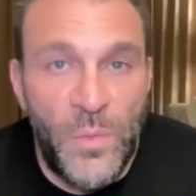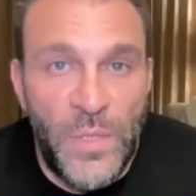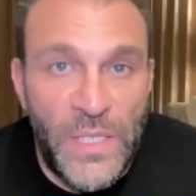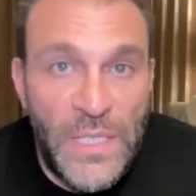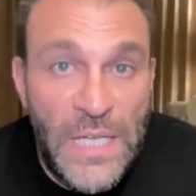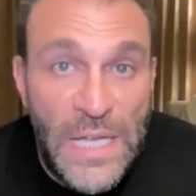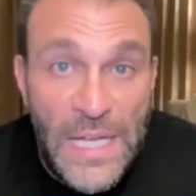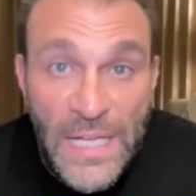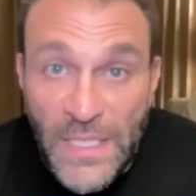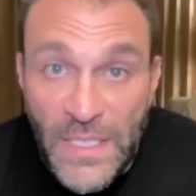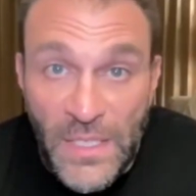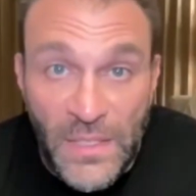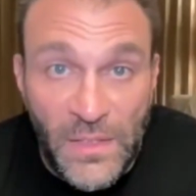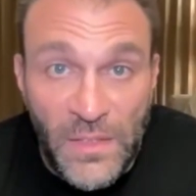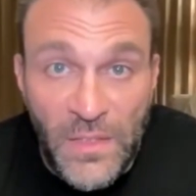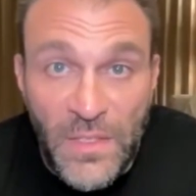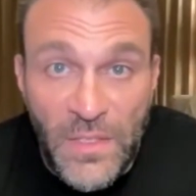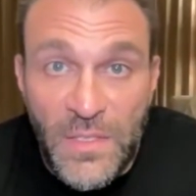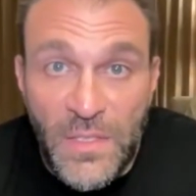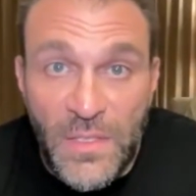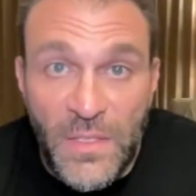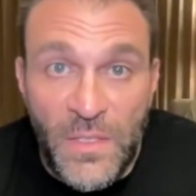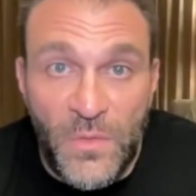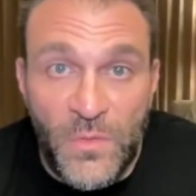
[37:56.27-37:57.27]
I'm like, I can
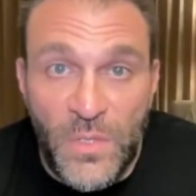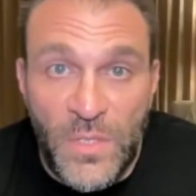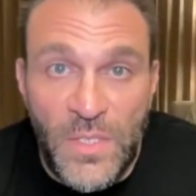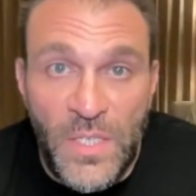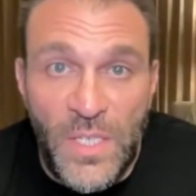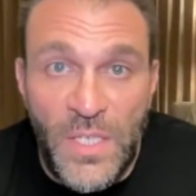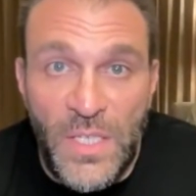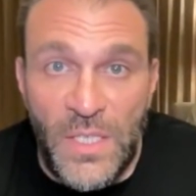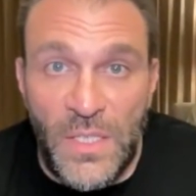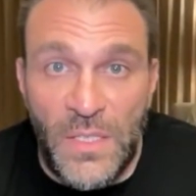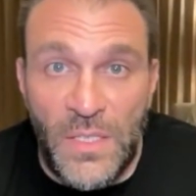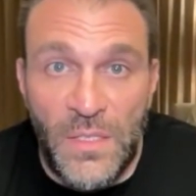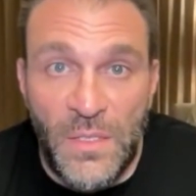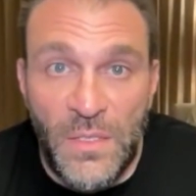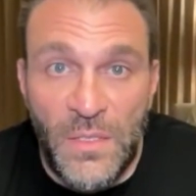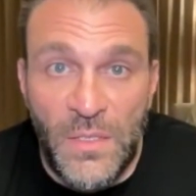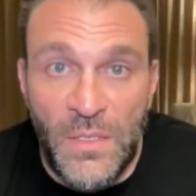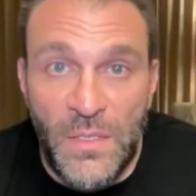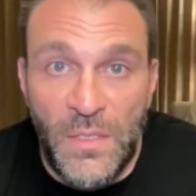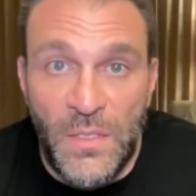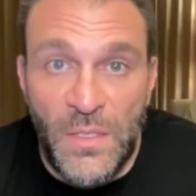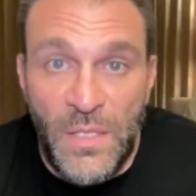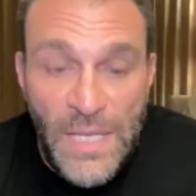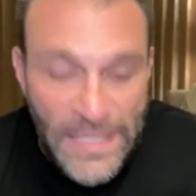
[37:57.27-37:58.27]
listen and retain.
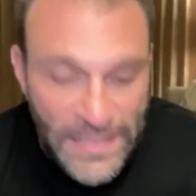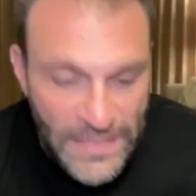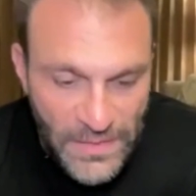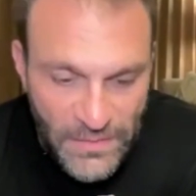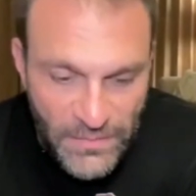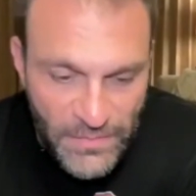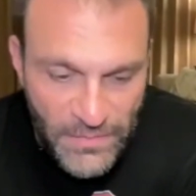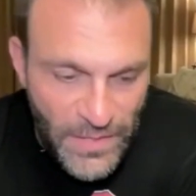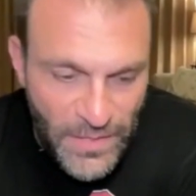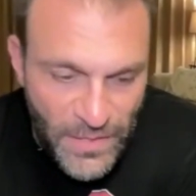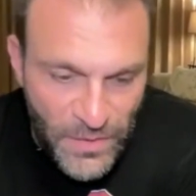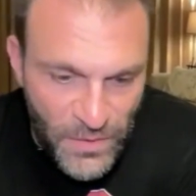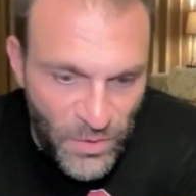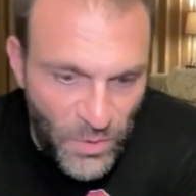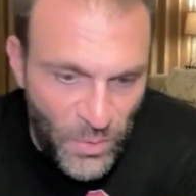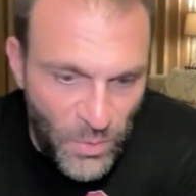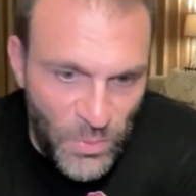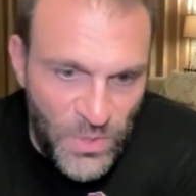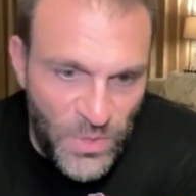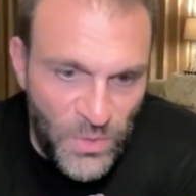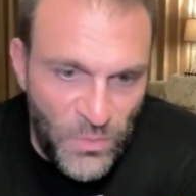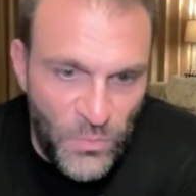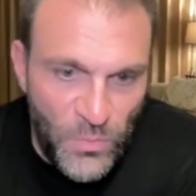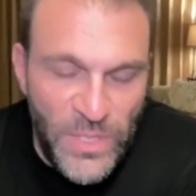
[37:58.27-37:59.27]
I can take
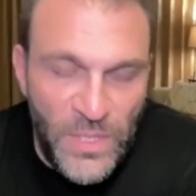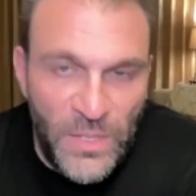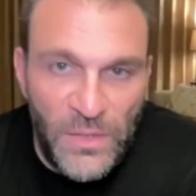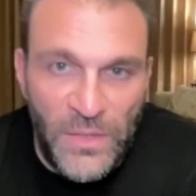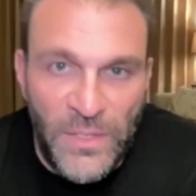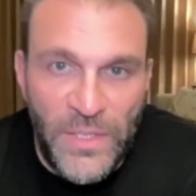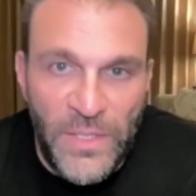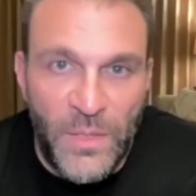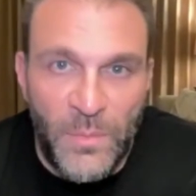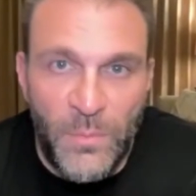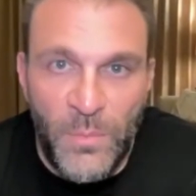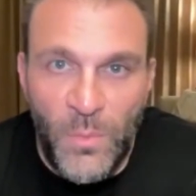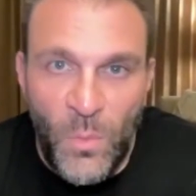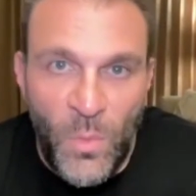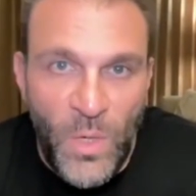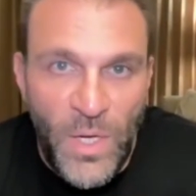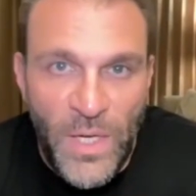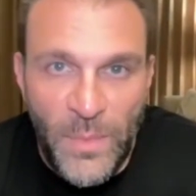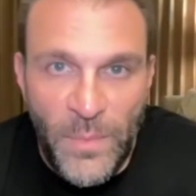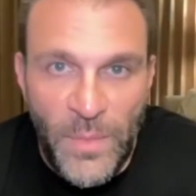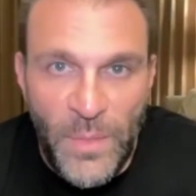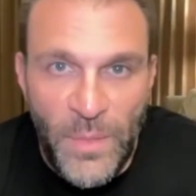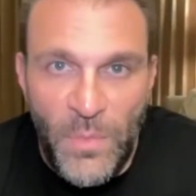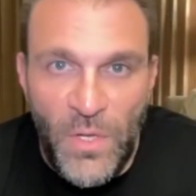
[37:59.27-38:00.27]
notes and read it later, but
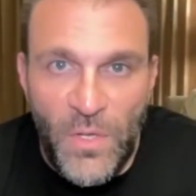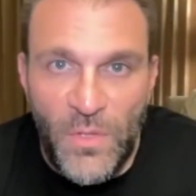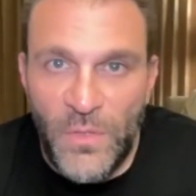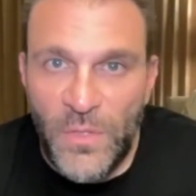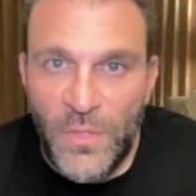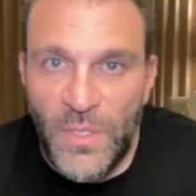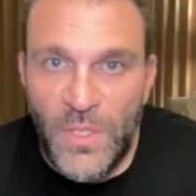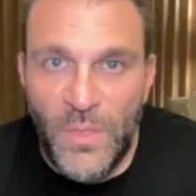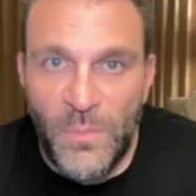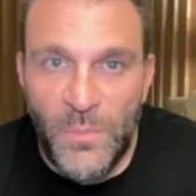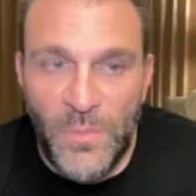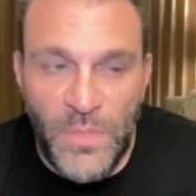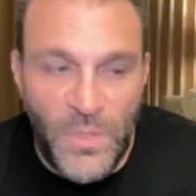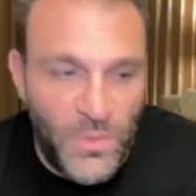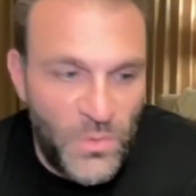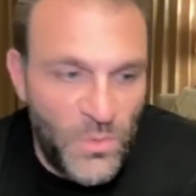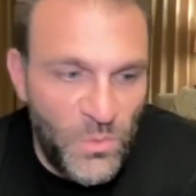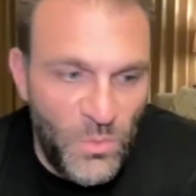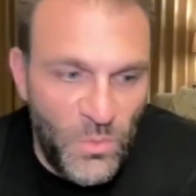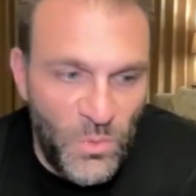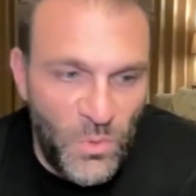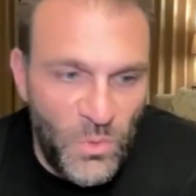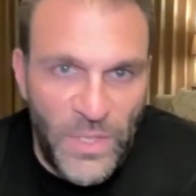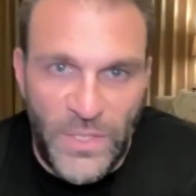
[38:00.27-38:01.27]
why am I bothering coming to
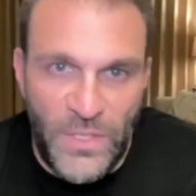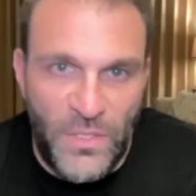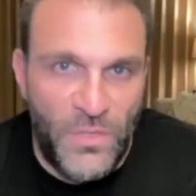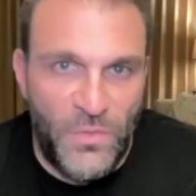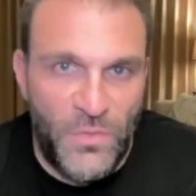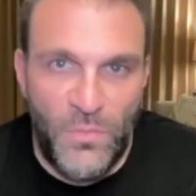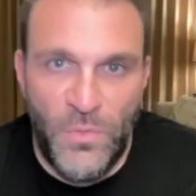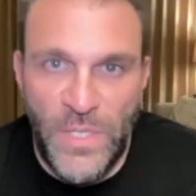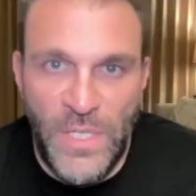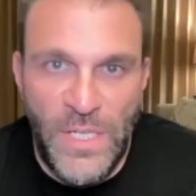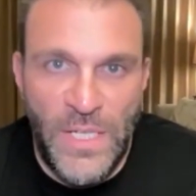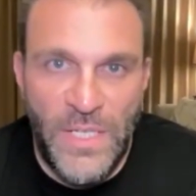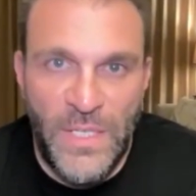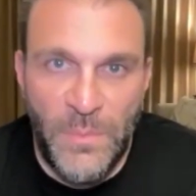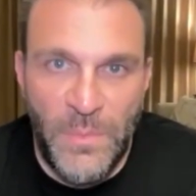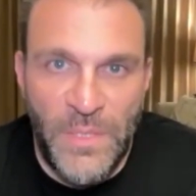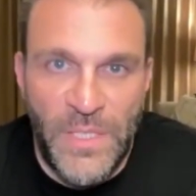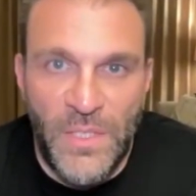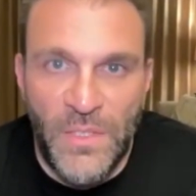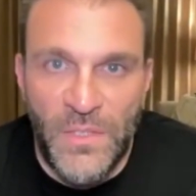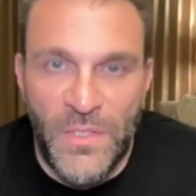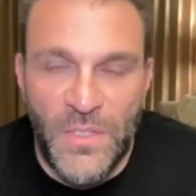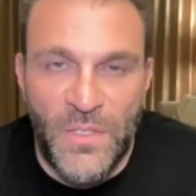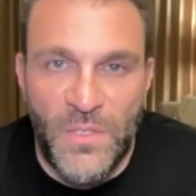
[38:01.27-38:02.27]
school? I can just read
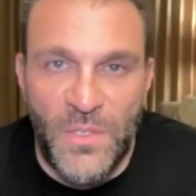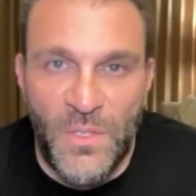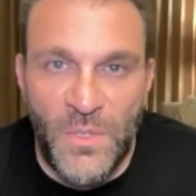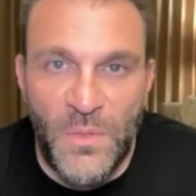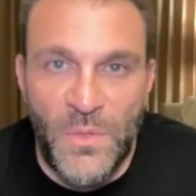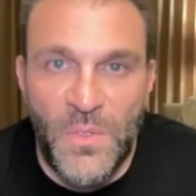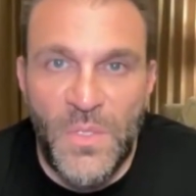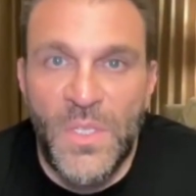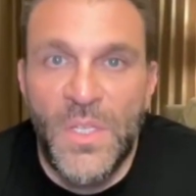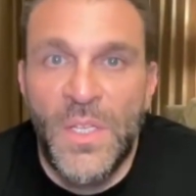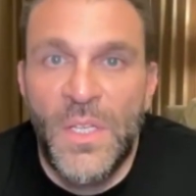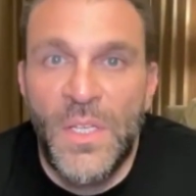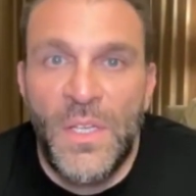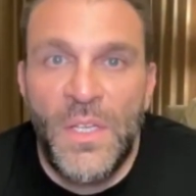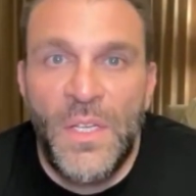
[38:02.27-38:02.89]
anybody else's notes.